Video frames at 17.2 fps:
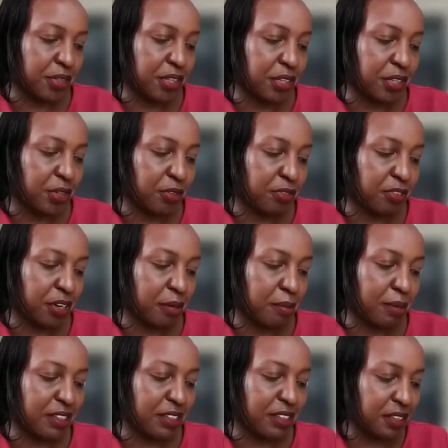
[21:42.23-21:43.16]
Uh, thank
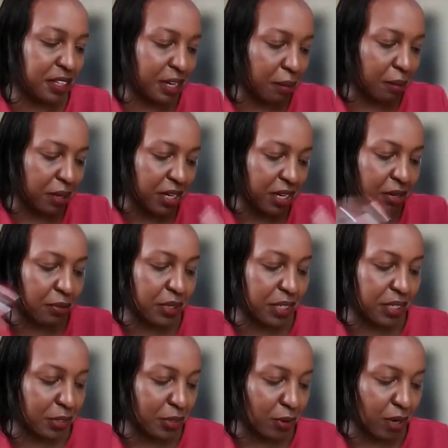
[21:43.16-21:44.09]
you very much. I think I'm
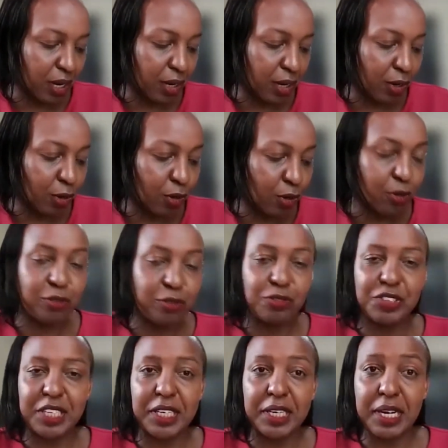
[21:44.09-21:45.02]
hearing, you know, a
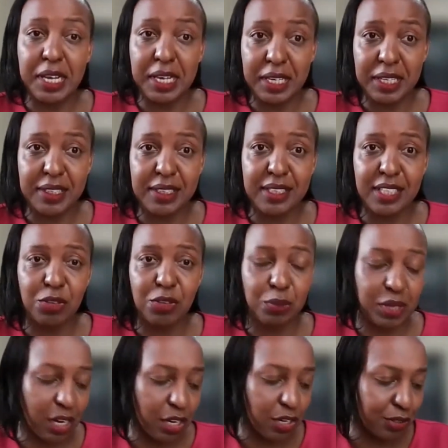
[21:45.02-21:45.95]
lot of techniques
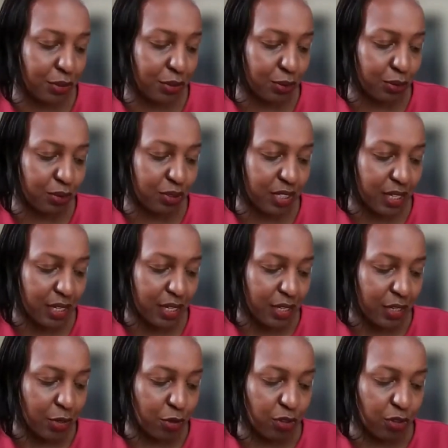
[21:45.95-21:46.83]
that we can use.